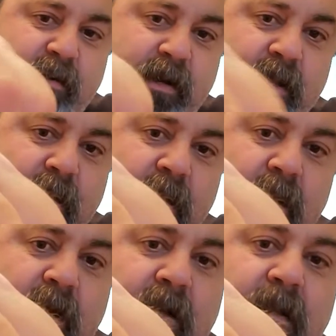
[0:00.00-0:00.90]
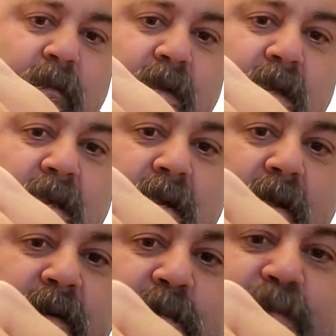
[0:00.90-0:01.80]
And I'm going
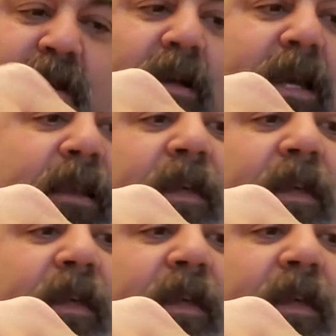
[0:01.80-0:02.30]
to plug in